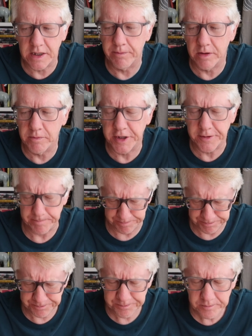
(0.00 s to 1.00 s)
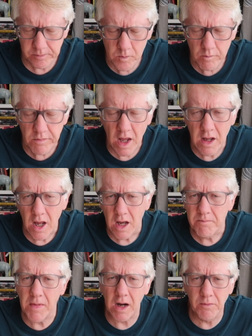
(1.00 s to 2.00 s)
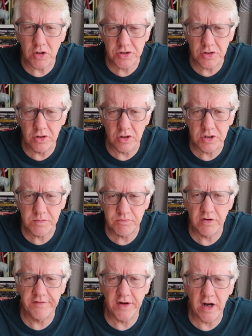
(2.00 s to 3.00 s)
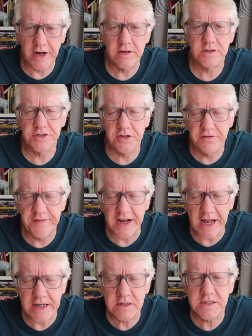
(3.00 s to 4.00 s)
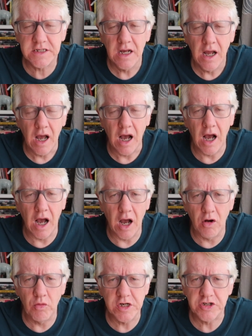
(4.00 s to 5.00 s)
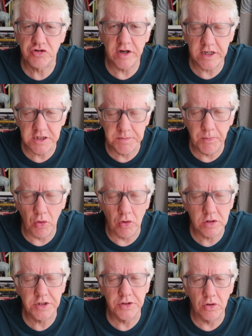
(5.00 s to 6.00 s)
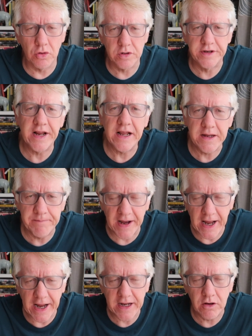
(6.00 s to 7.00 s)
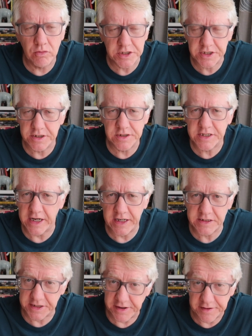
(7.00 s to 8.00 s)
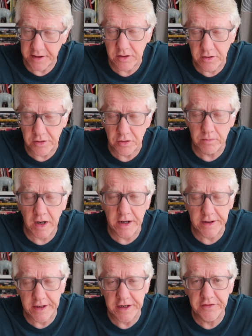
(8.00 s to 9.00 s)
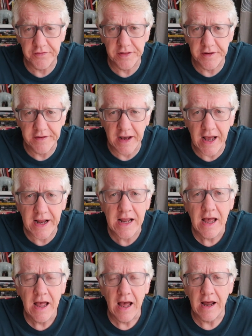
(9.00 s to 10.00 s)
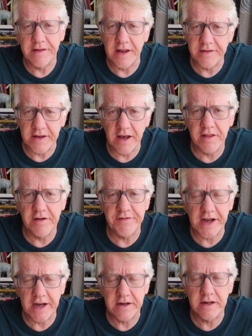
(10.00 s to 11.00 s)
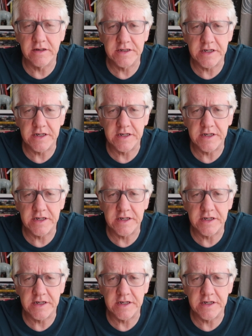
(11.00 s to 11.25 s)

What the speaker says: supplement. Marmot Tours provide two vans, which transport your day bag, which contains anything that you might need for the day, and then the other van